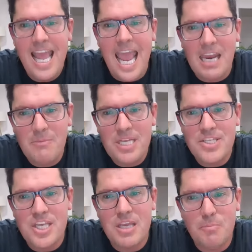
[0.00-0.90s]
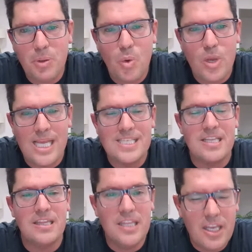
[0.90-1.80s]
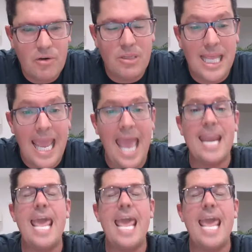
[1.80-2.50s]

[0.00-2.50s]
N B C employees literally had